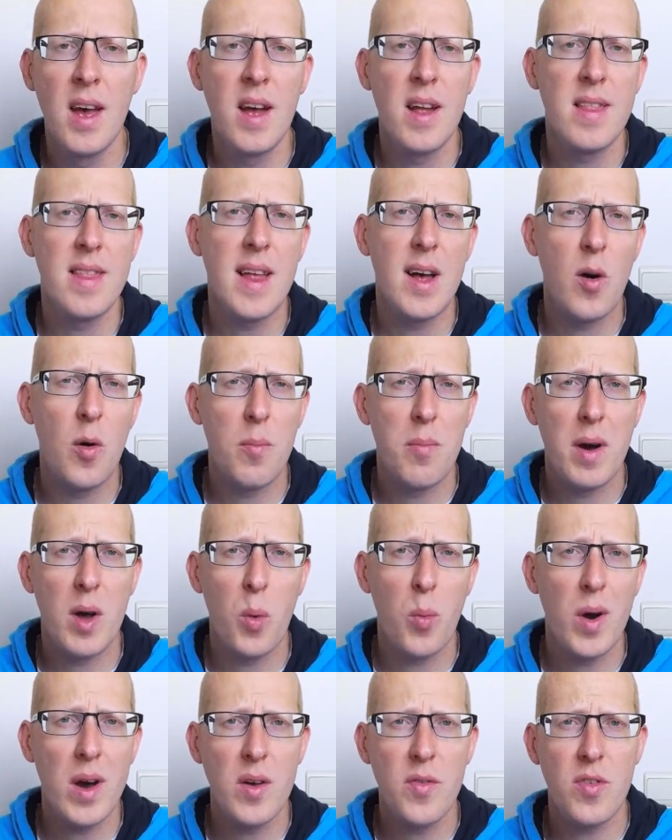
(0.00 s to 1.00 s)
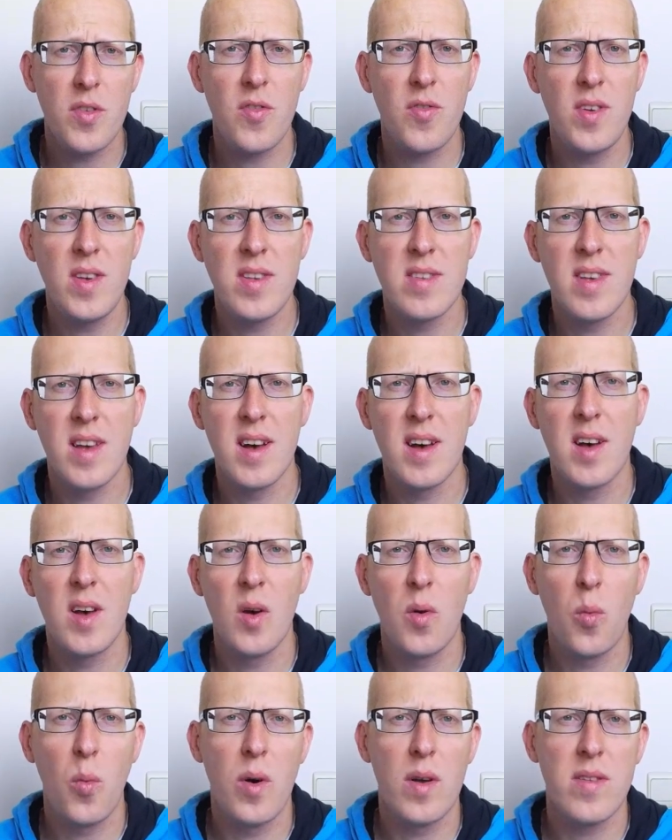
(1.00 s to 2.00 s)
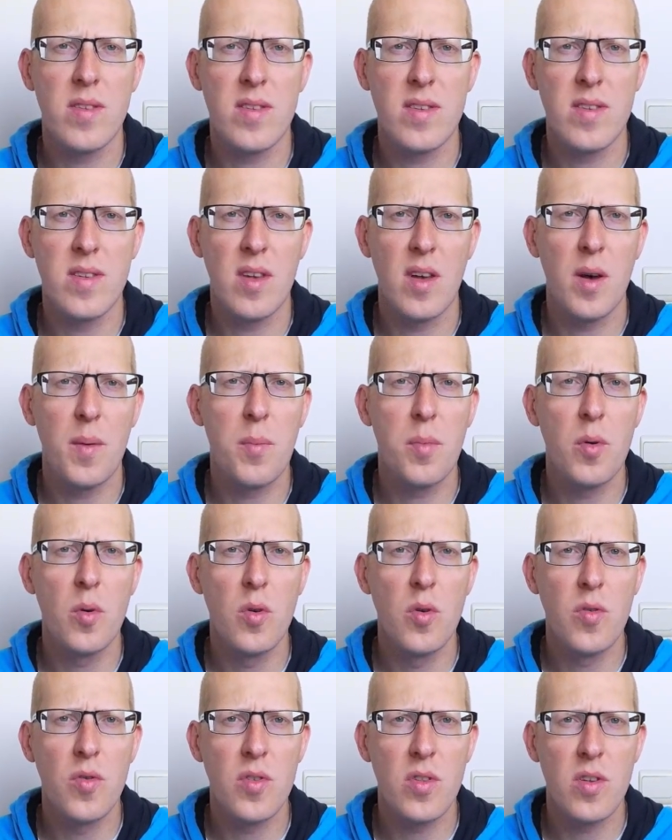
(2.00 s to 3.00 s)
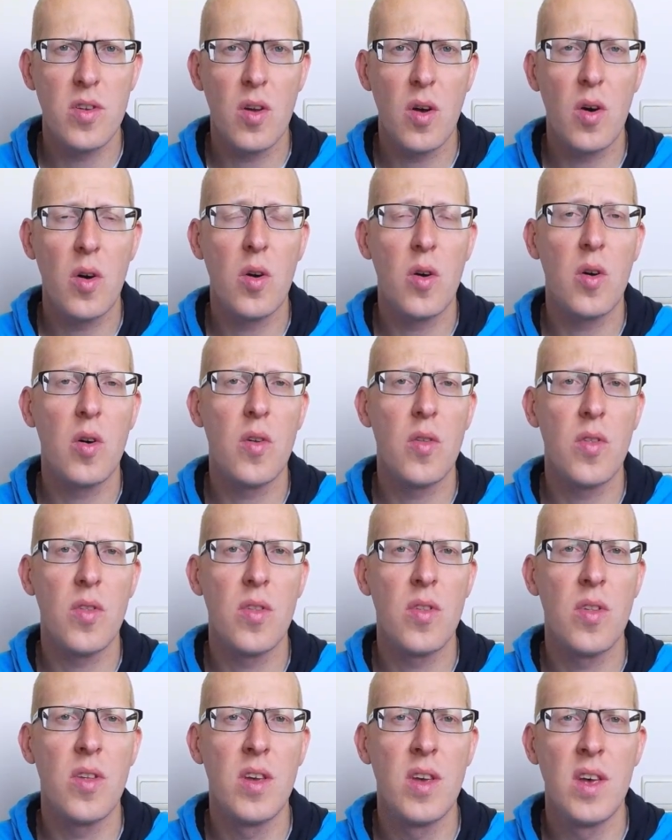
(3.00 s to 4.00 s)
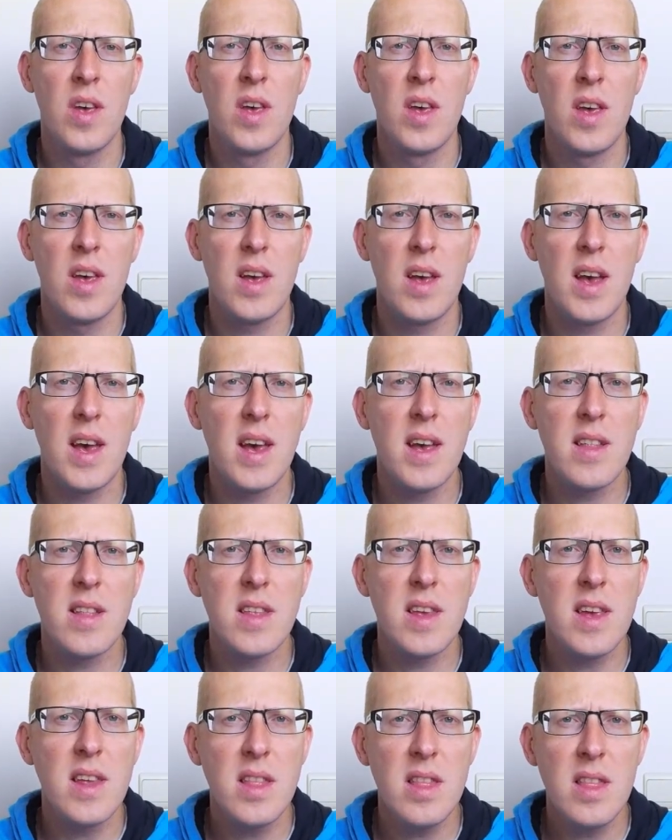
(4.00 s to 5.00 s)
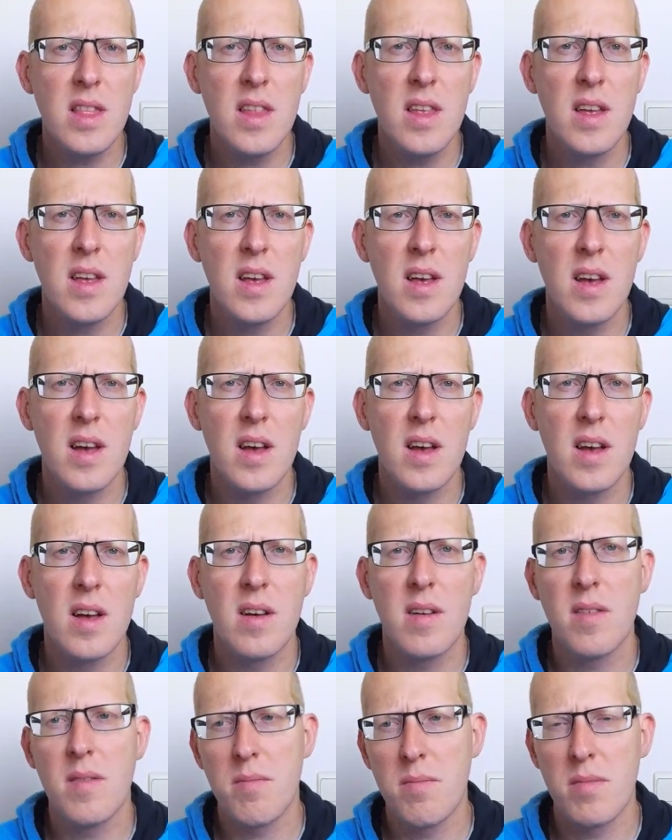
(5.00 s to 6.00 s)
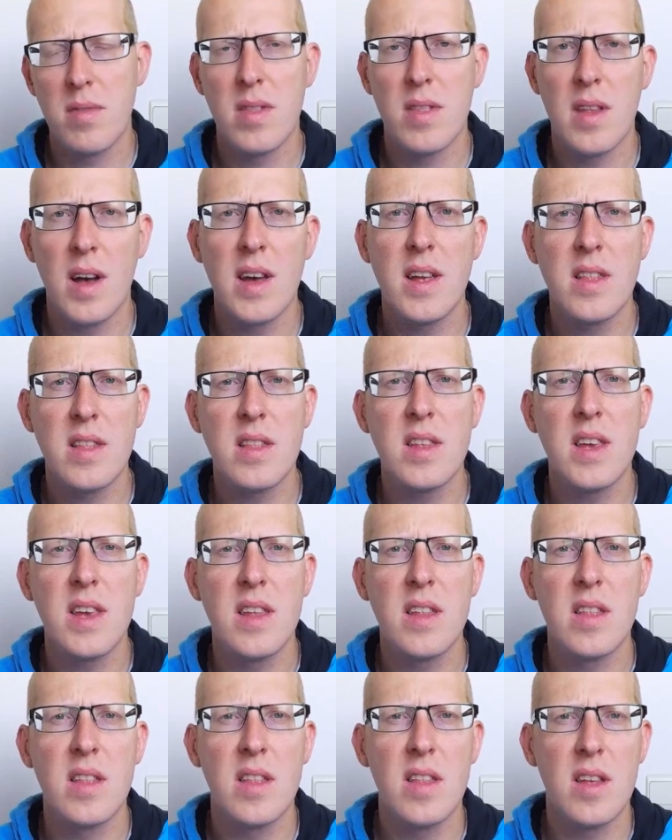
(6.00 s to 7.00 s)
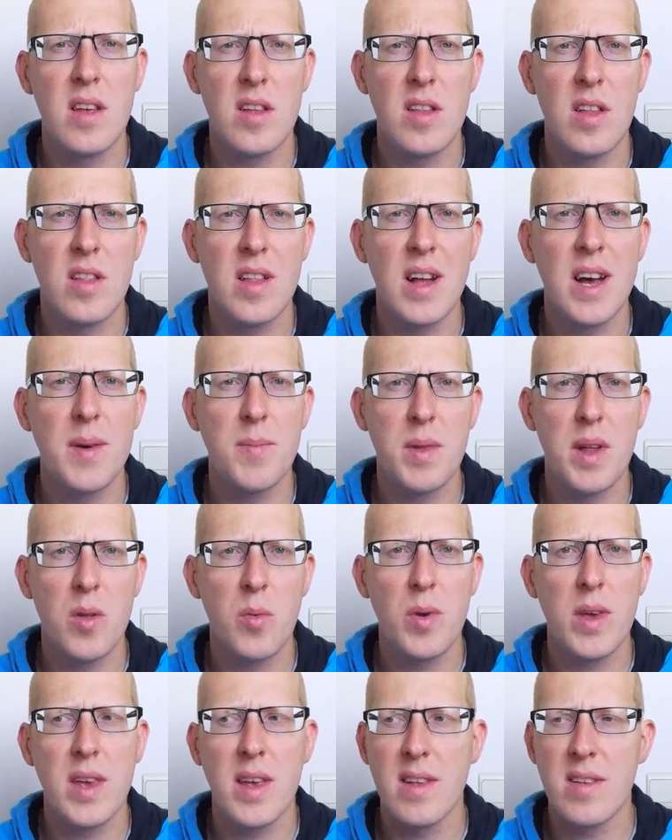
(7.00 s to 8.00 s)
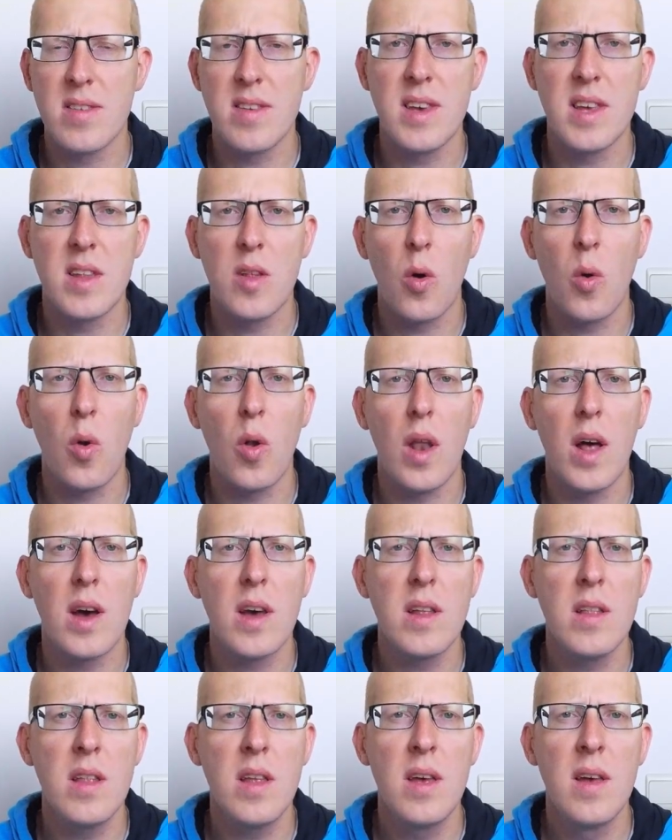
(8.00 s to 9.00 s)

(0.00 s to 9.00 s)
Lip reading: Now, my wife's visa was approved on 19 at the time that we can see it online.